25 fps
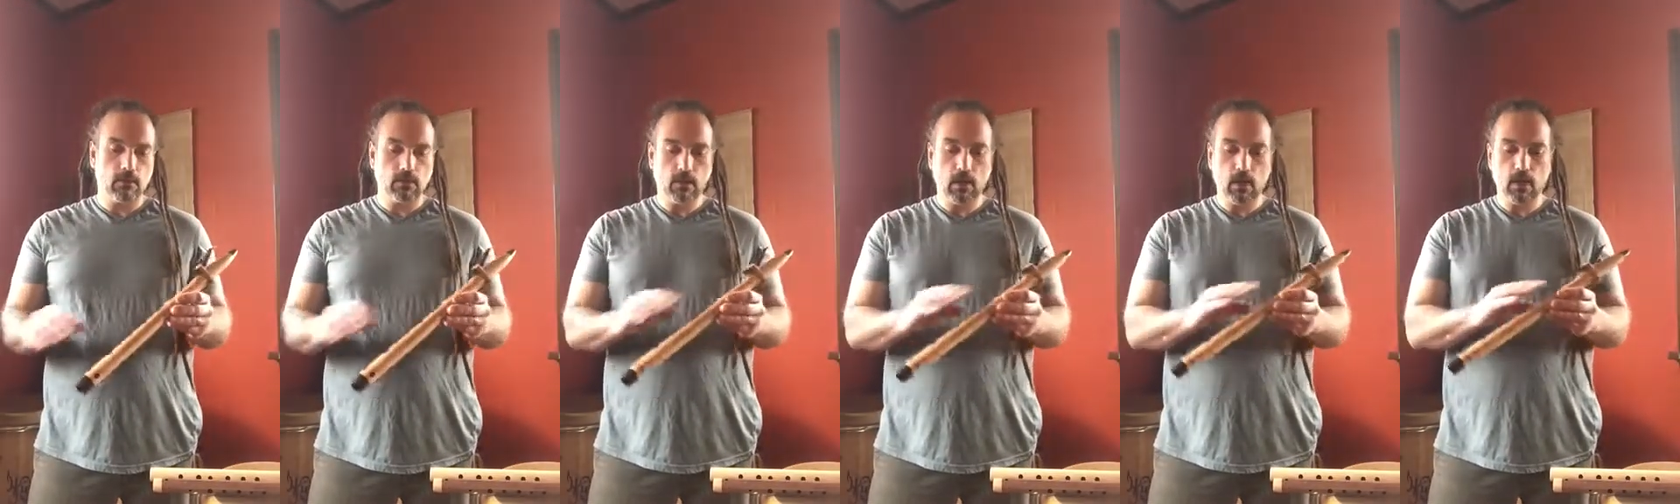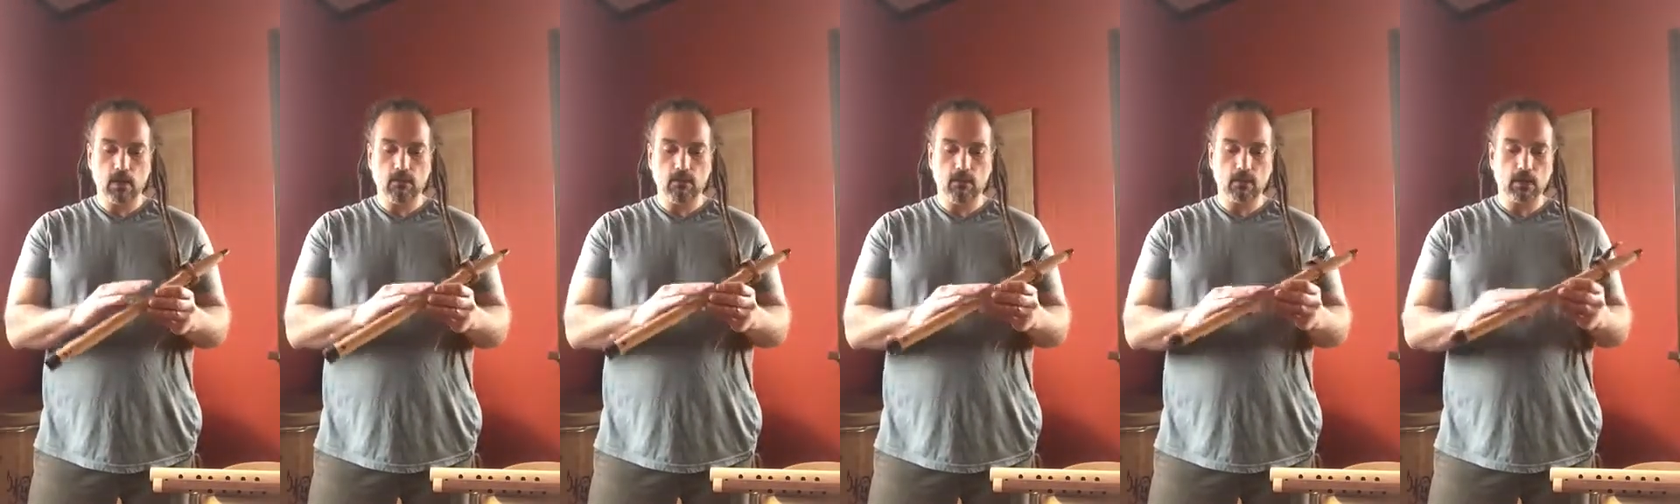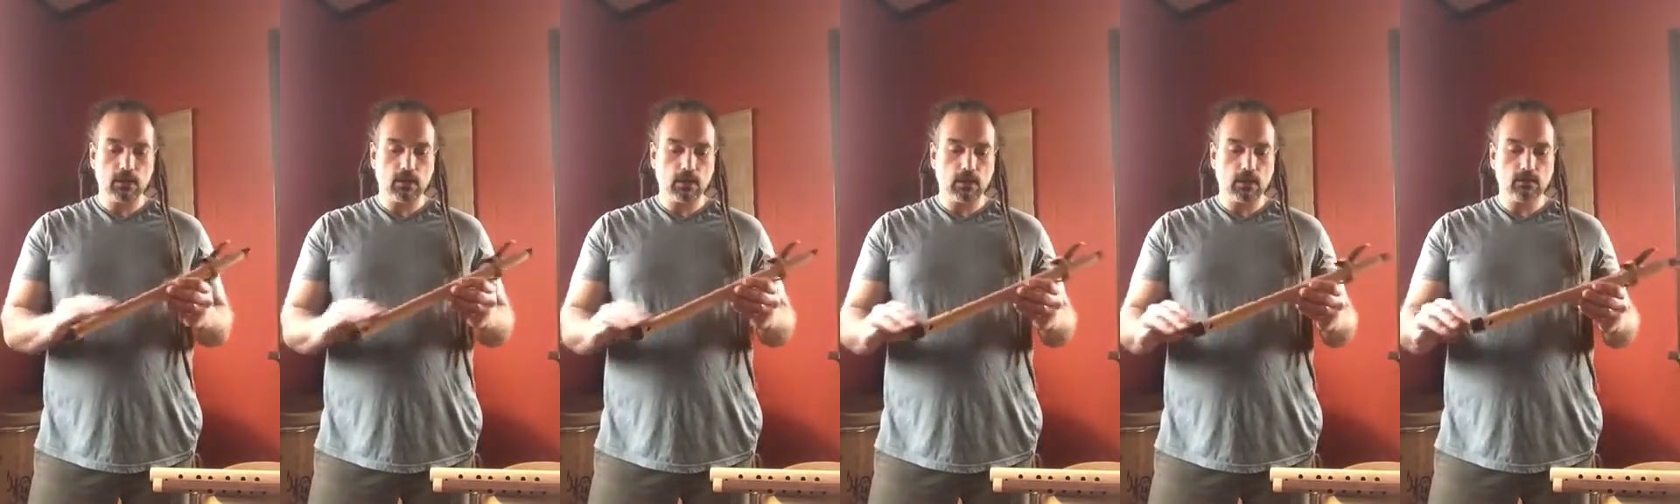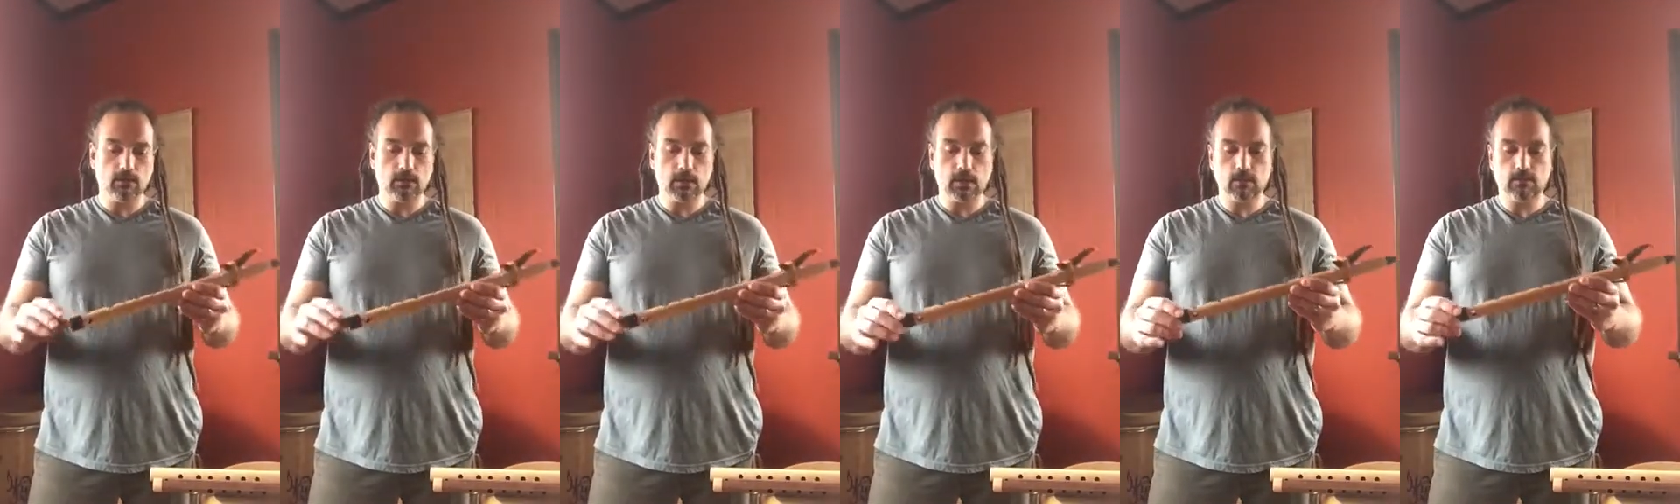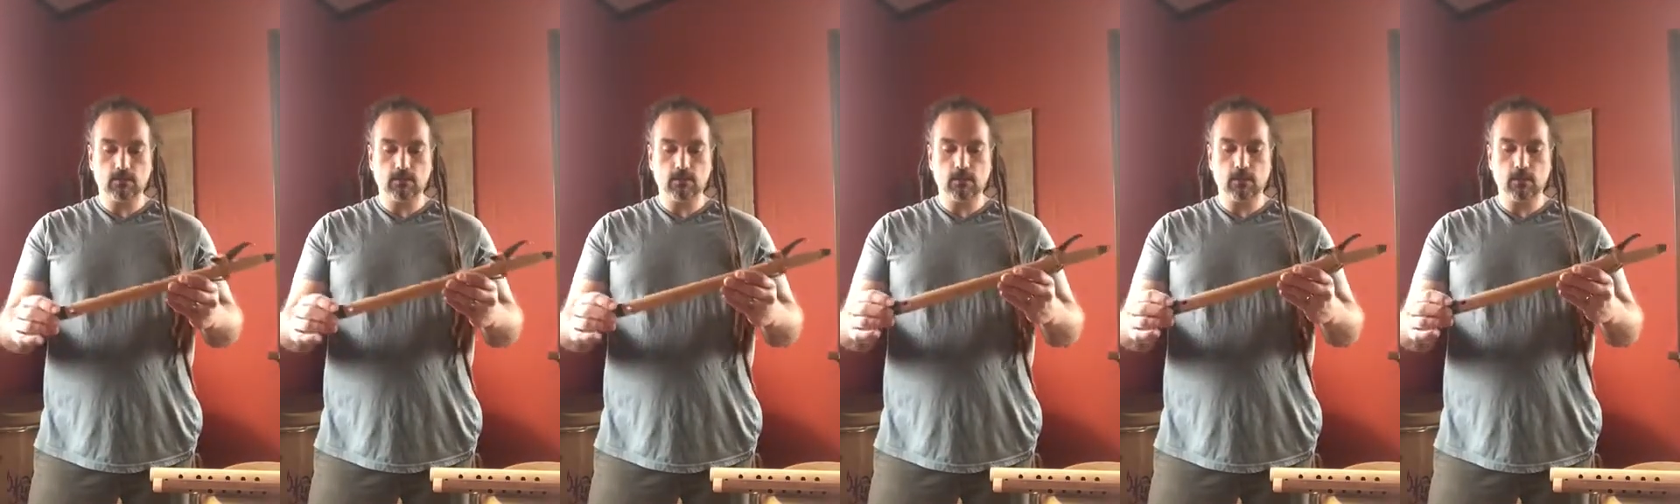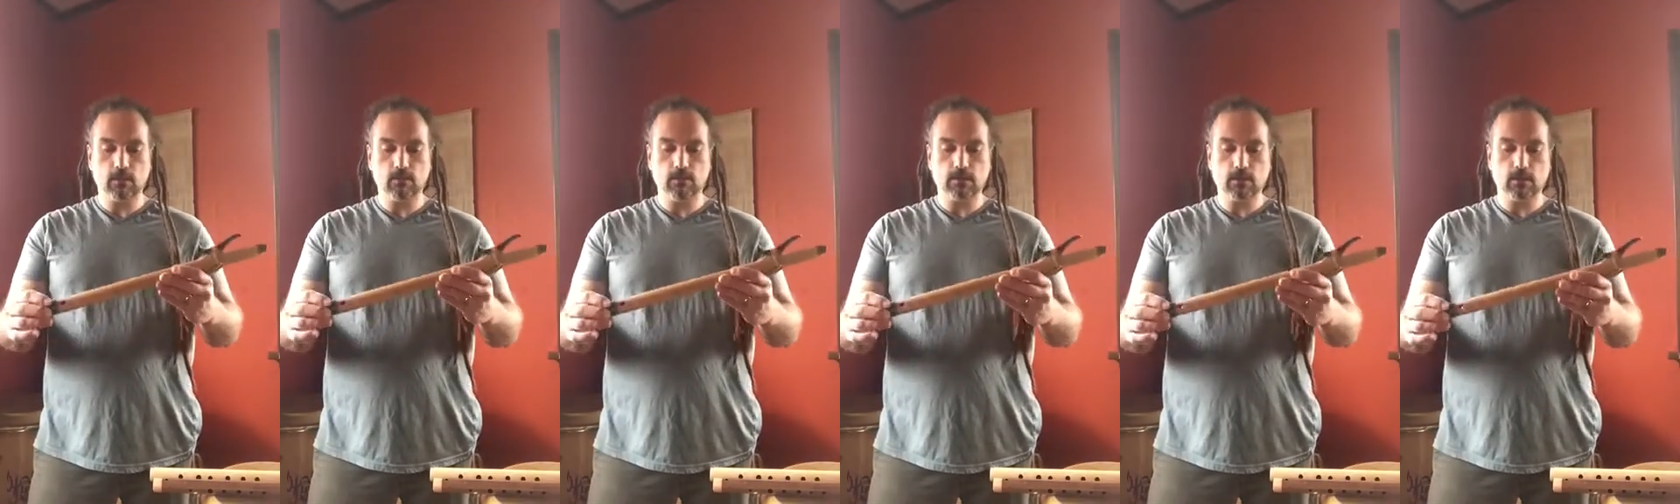We're going to keep this
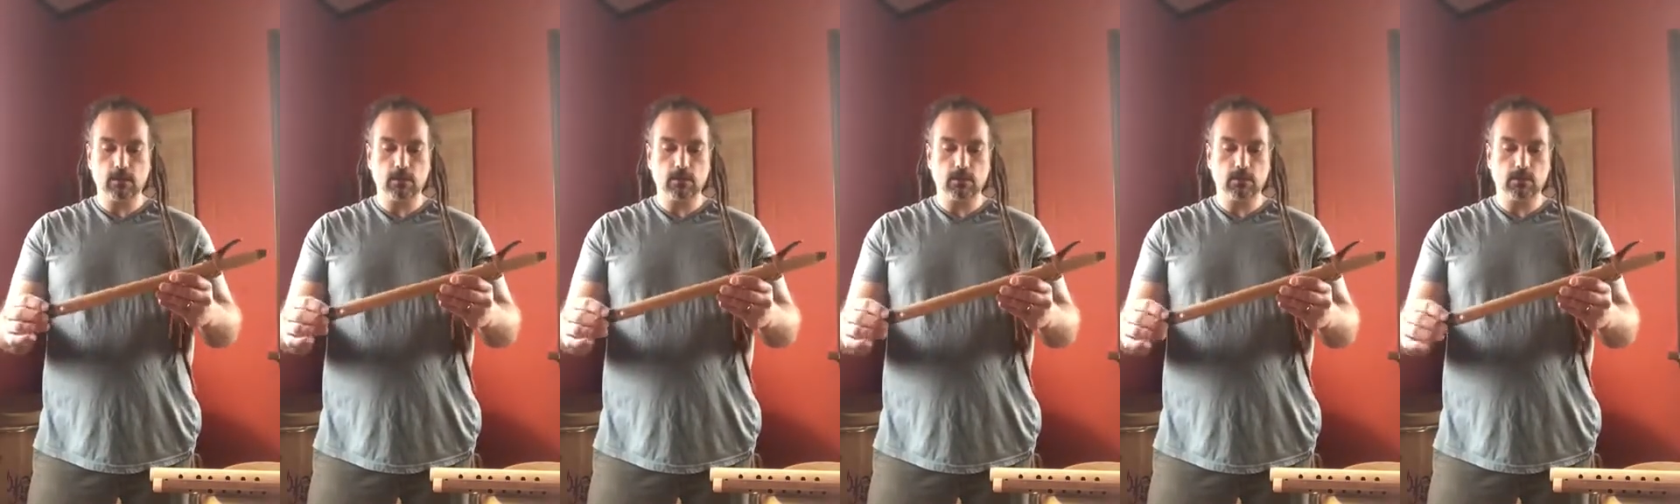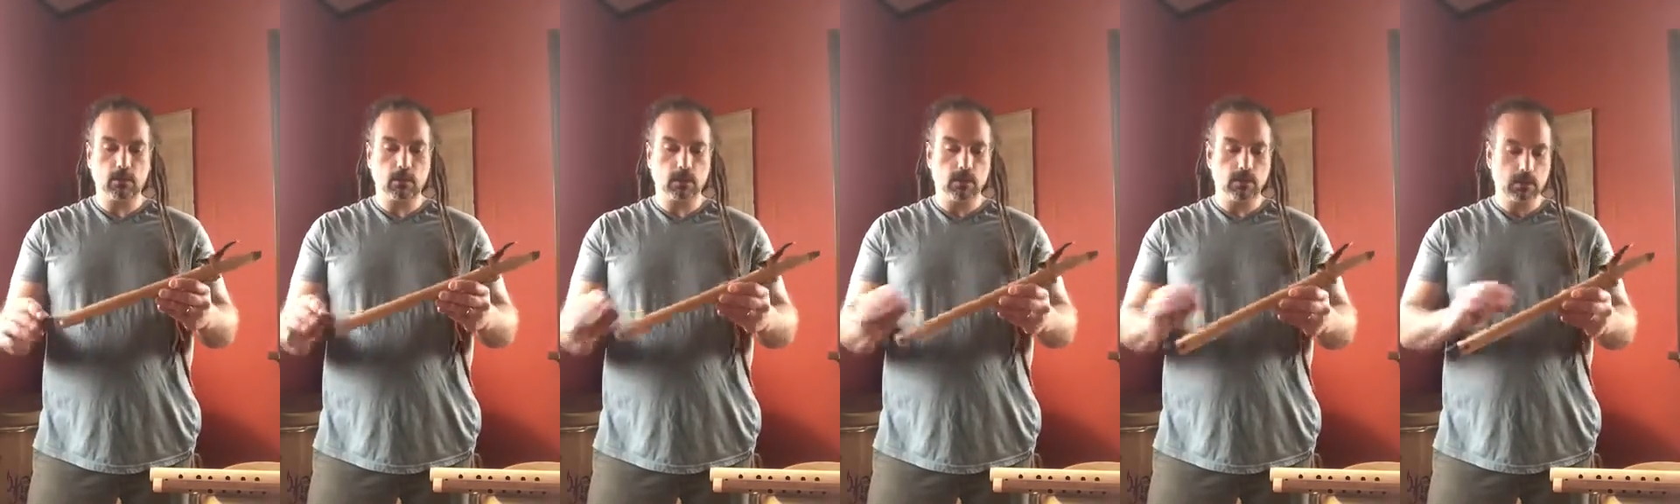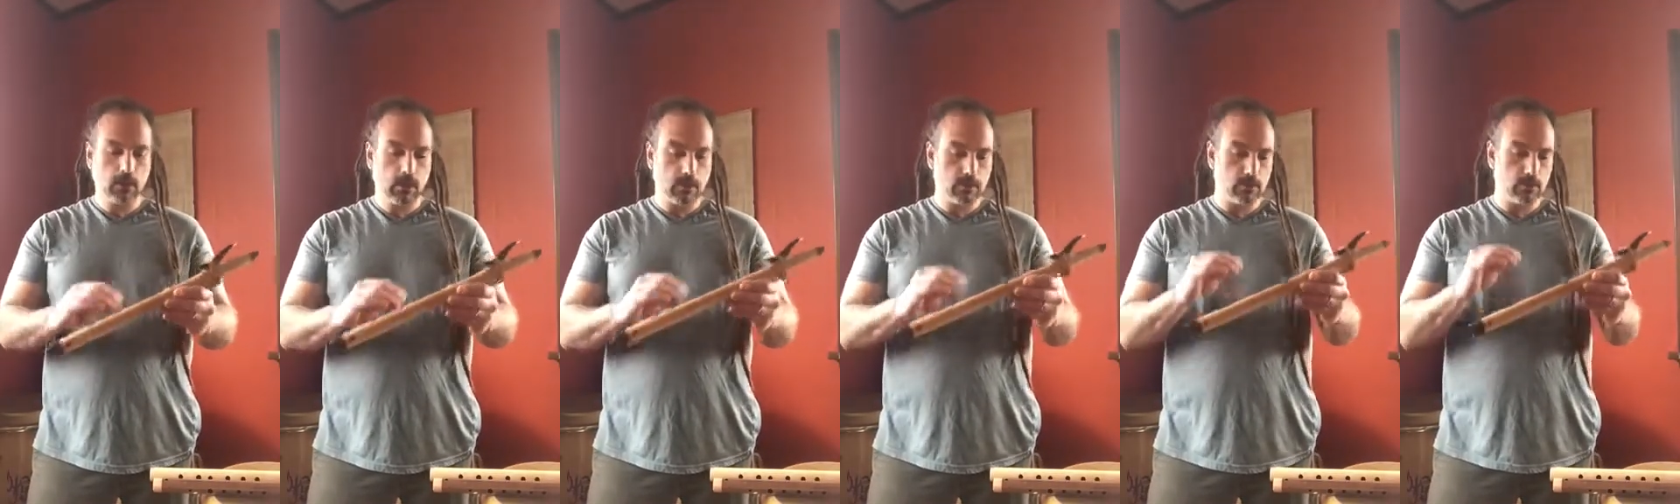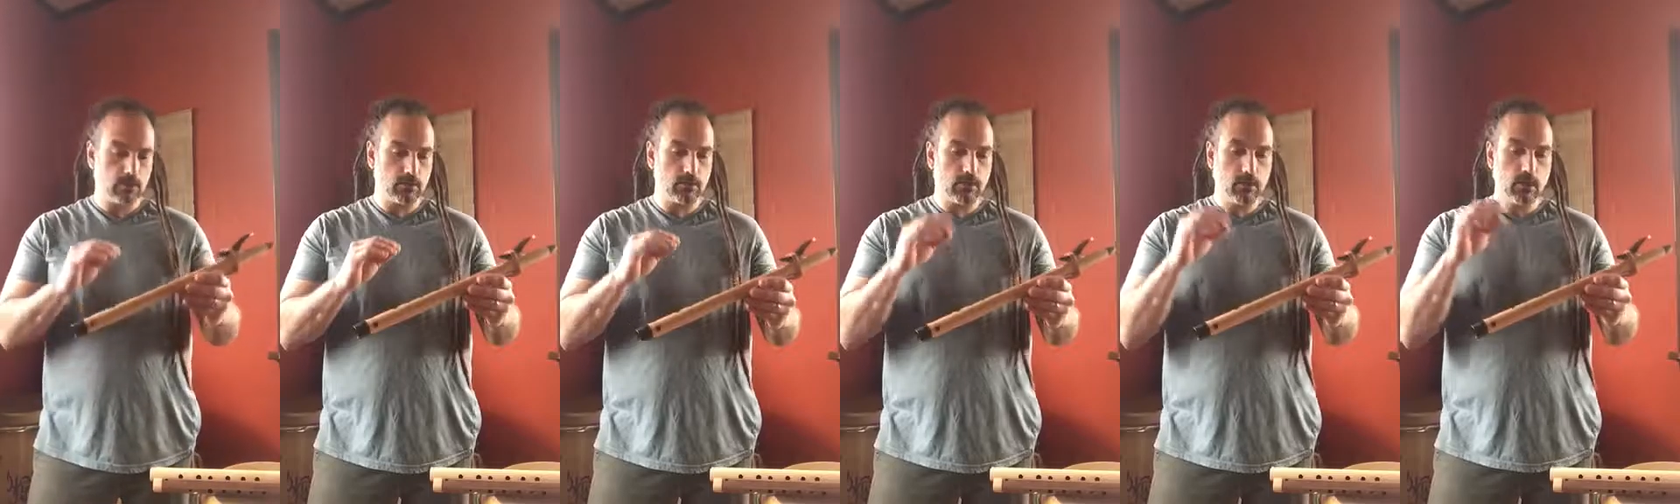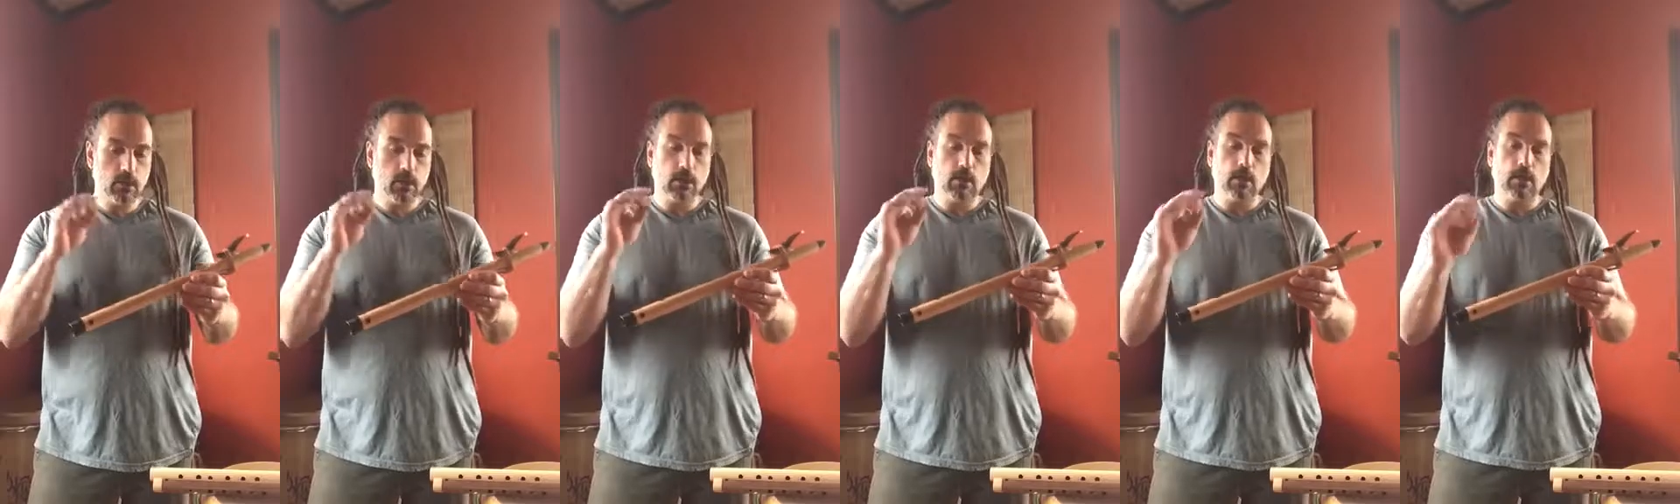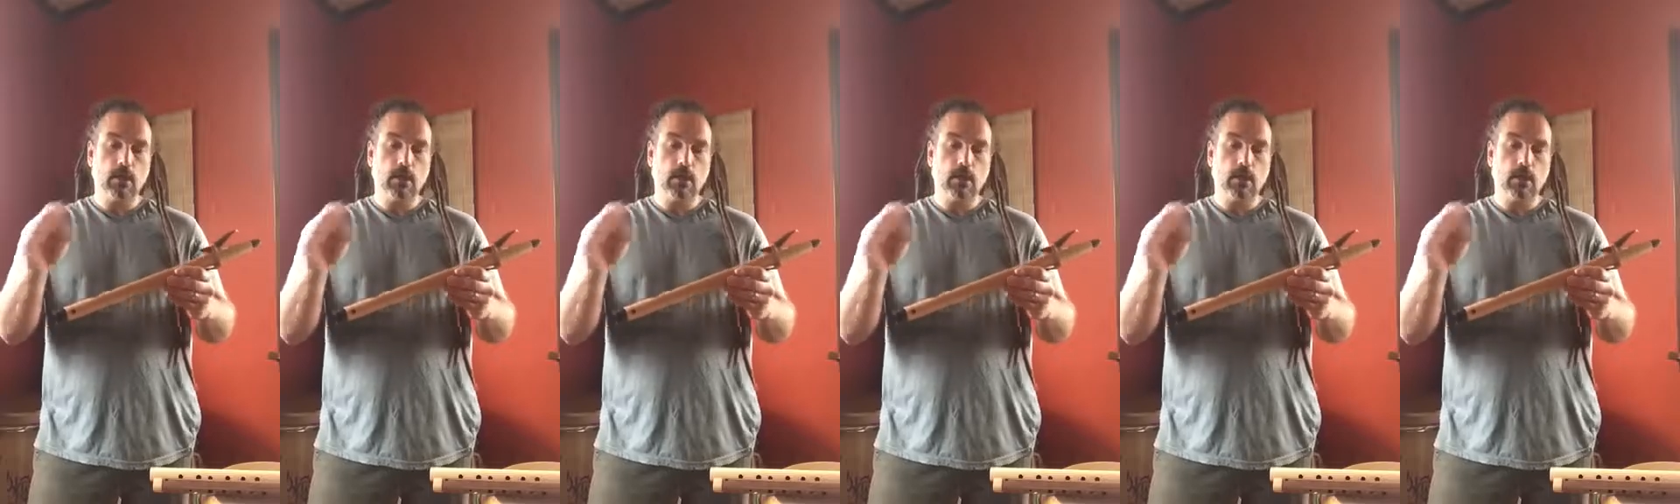video pretty short because I'll do